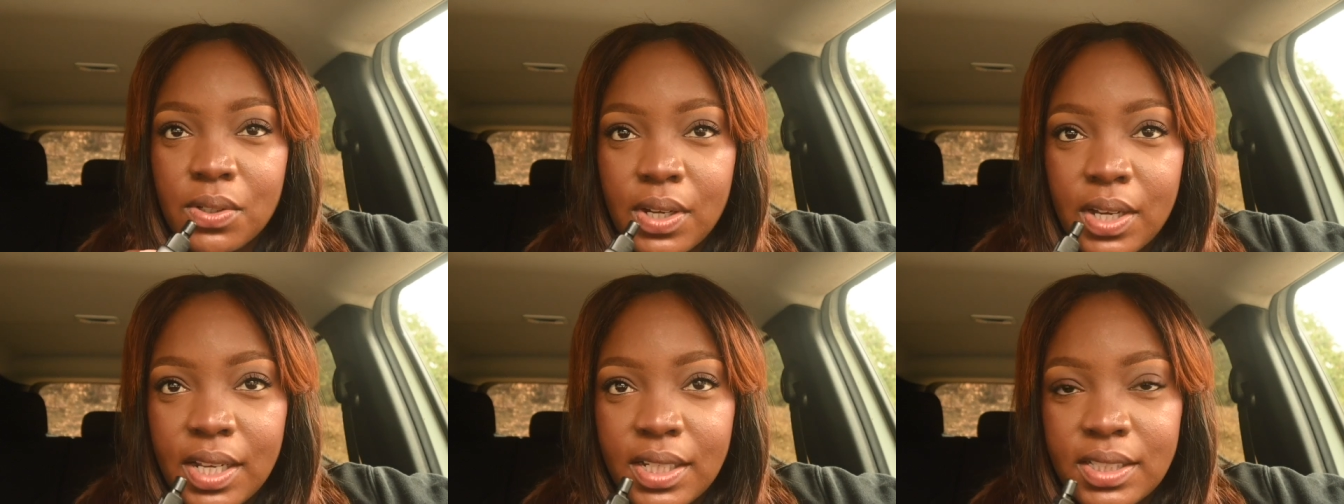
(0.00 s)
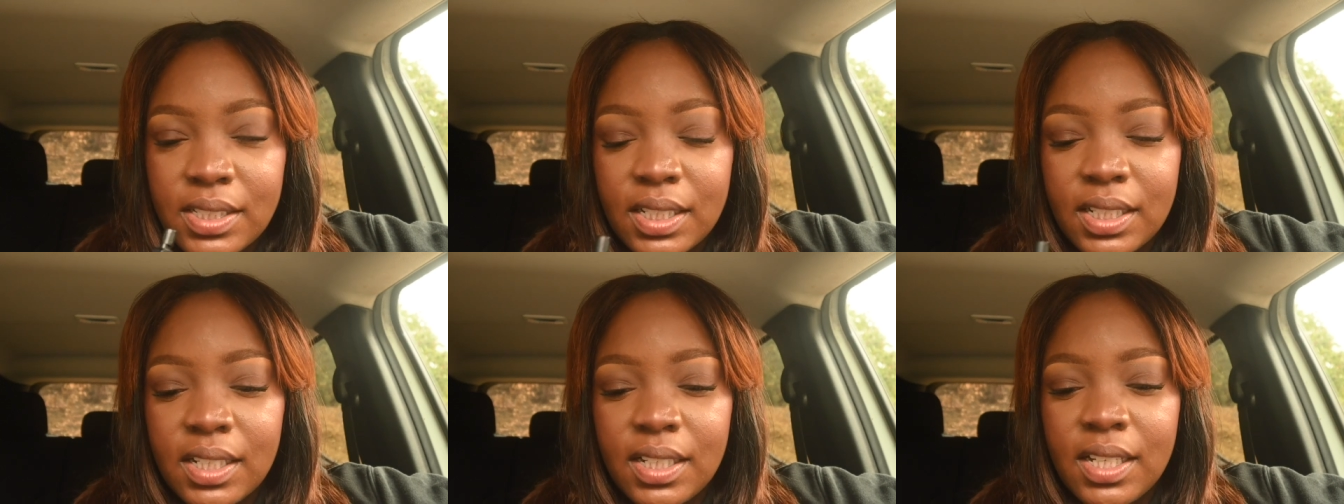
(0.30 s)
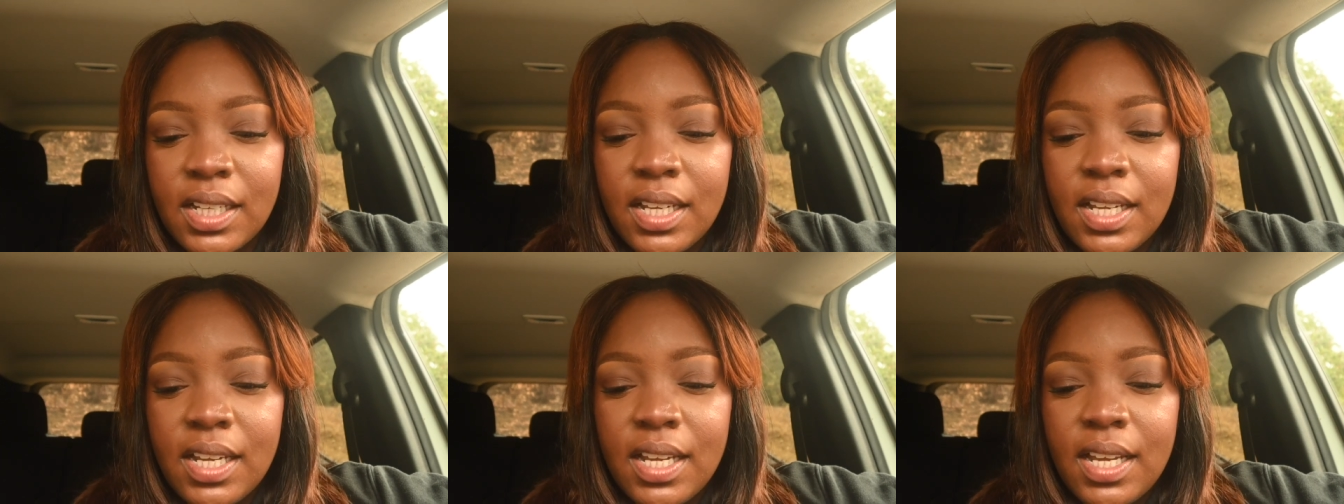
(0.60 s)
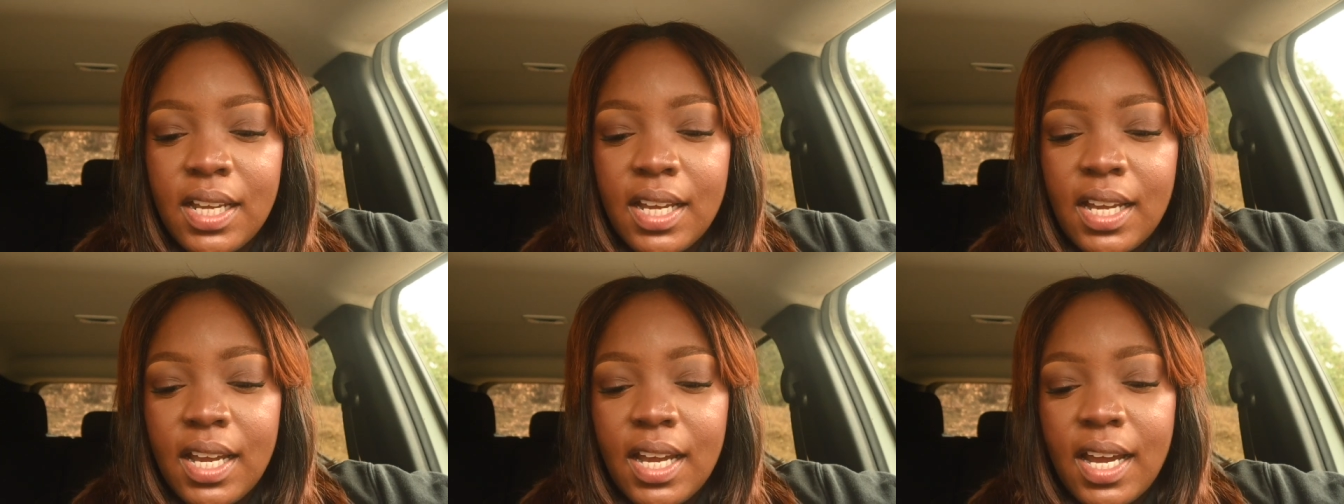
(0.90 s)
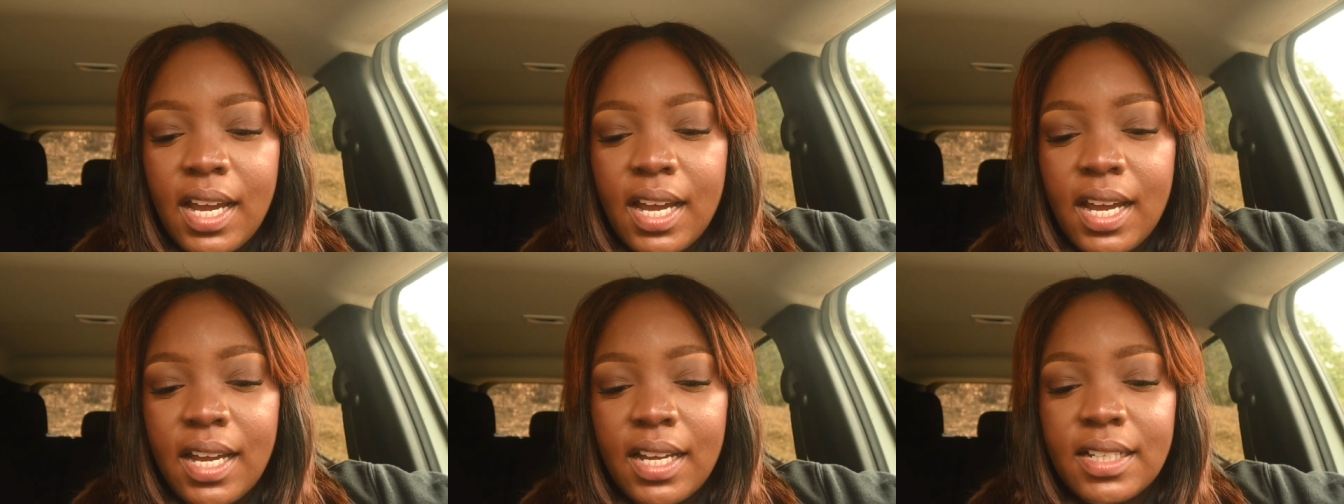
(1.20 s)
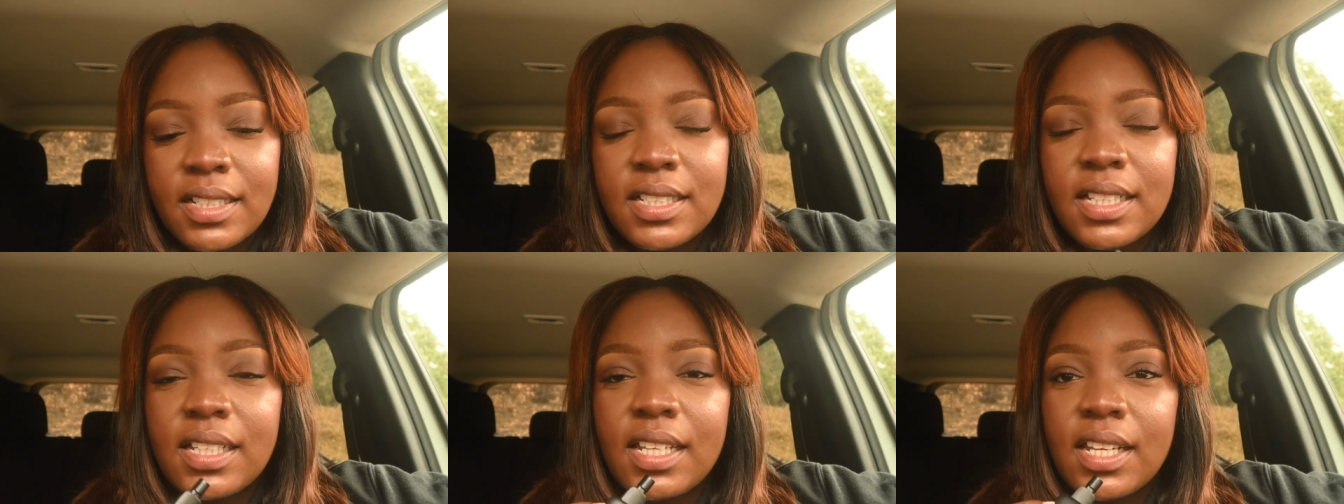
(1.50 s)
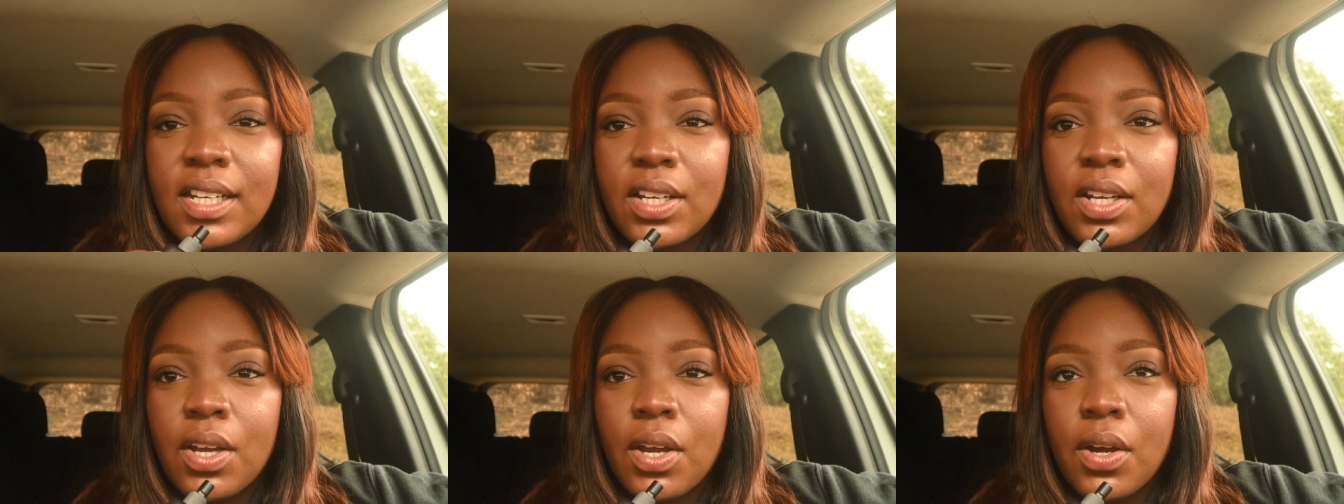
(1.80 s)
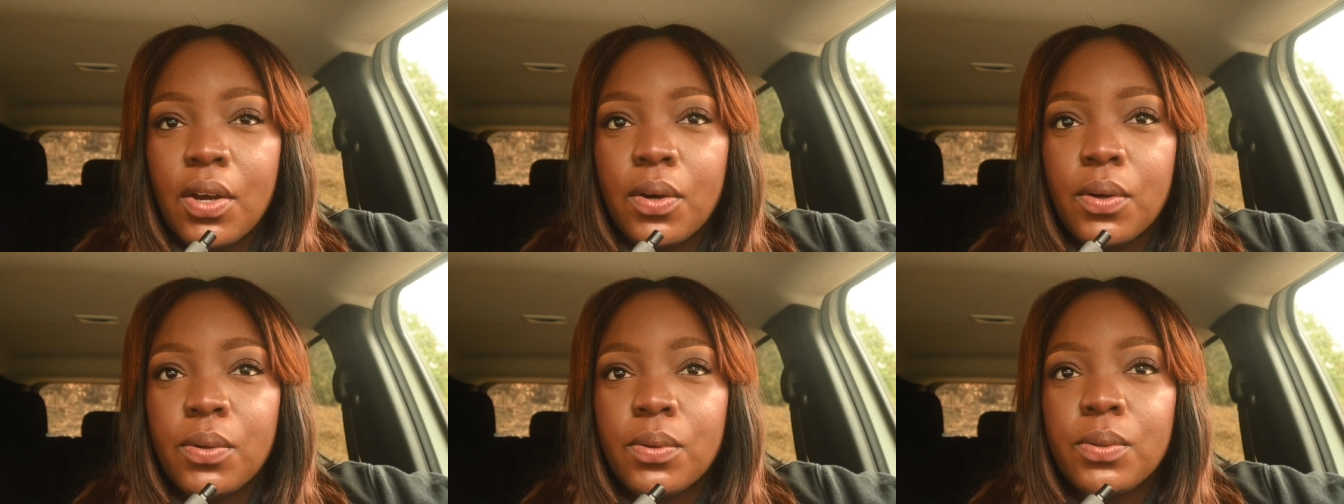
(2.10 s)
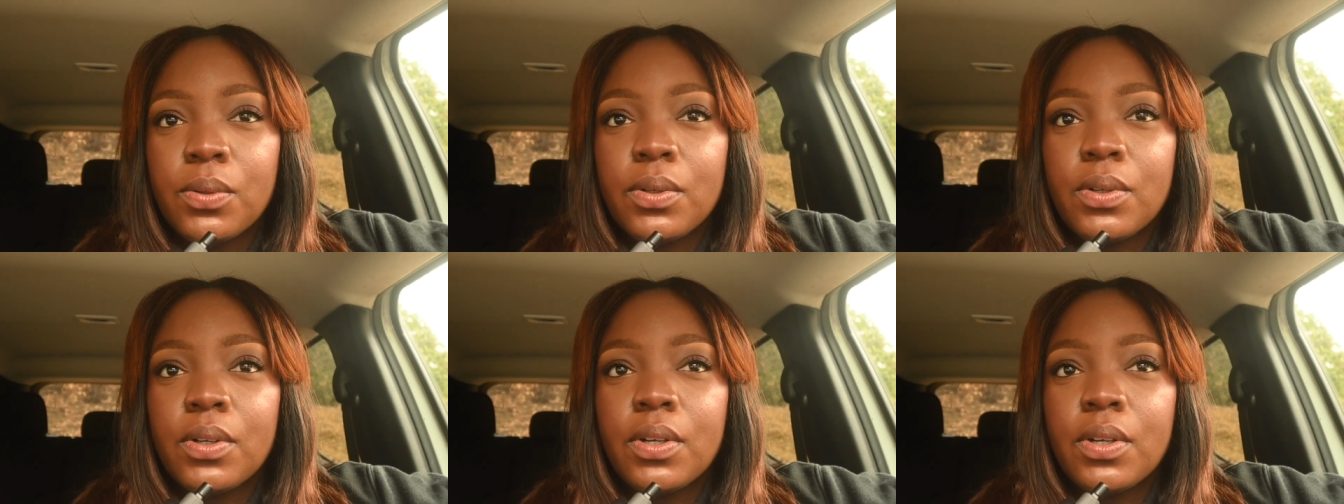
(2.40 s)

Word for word: so I had to I had to let it go.